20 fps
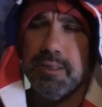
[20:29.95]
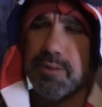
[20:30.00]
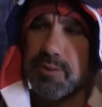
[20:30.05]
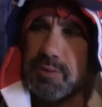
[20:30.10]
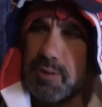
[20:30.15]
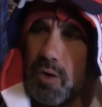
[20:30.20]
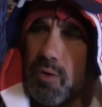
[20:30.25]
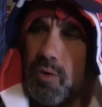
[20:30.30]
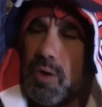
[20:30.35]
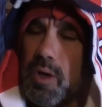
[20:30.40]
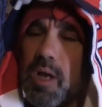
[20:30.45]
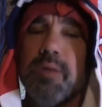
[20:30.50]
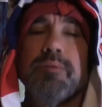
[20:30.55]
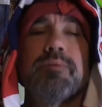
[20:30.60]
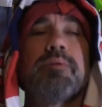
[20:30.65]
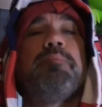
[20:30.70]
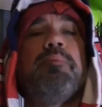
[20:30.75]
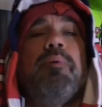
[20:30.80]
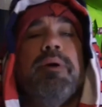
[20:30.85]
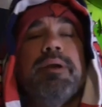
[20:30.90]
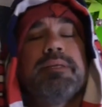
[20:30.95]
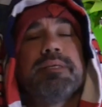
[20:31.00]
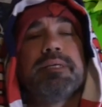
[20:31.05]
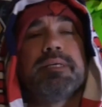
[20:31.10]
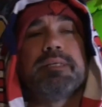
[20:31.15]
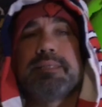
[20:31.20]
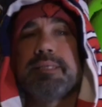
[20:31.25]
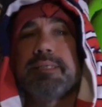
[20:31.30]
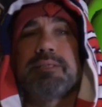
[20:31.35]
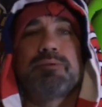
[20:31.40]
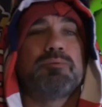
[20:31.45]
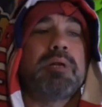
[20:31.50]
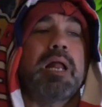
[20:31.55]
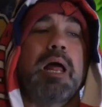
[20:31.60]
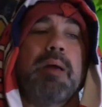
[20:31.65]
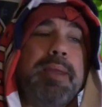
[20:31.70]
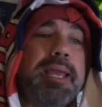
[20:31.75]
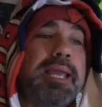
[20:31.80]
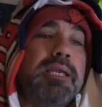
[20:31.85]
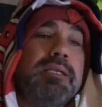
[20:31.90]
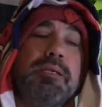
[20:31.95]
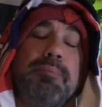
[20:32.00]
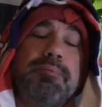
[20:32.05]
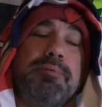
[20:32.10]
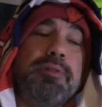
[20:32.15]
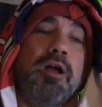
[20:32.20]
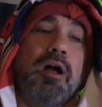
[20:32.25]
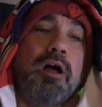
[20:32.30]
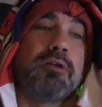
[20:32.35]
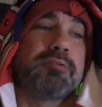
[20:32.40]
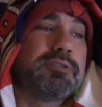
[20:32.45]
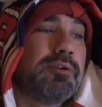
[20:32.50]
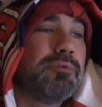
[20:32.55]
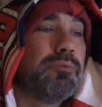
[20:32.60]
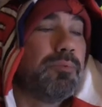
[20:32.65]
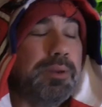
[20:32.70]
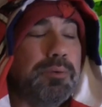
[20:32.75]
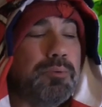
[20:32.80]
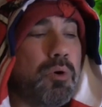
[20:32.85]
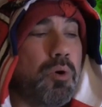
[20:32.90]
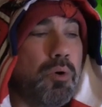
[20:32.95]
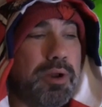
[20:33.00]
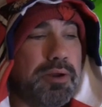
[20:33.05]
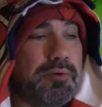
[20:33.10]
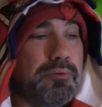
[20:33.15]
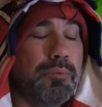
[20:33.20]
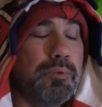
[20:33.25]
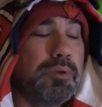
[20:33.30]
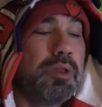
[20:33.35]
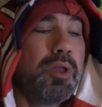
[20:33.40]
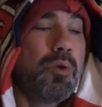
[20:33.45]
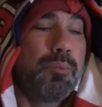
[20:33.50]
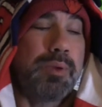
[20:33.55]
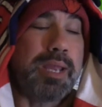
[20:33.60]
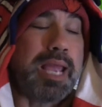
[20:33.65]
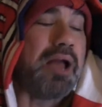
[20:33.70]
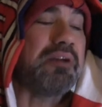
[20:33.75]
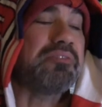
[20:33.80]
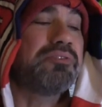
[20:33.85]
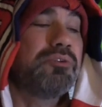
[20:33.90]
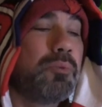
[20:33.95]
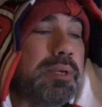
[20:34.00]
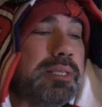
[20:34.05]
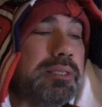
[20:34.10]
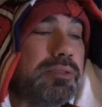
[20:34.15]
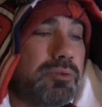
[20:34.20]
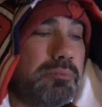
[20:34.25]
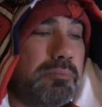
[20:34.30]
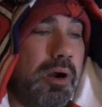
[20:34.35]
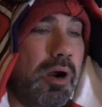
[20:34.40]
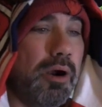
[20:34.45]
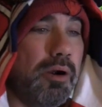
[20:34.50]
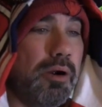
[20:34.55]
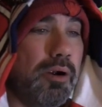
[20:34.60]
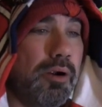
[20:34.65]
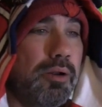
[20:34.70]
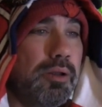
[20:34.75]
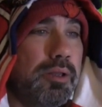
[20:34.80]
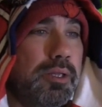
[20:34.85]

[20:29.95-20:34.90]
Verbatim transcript: So the point is we're not making the playoffs if we won't. If we have to win tomorrow.